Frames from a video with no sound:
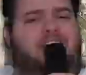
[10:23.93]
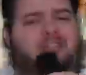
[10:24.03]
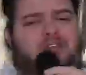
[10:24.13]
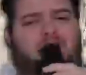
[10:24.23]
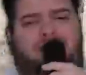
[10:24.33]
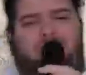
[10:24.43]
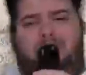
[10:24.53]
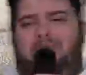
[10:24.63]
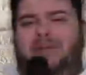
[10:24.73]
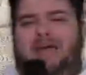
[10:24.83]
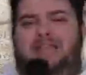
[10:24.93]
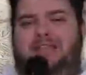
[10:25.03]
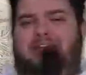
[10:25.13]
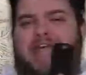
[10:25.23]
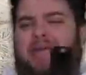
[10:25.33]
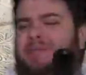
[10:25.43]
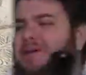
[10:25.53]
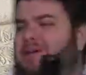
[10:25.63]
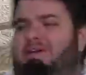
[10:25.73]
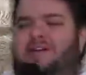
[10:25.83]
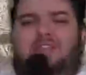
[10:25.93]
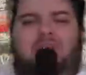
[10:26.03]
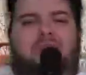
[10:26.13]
I don't know why they put him back in the game. They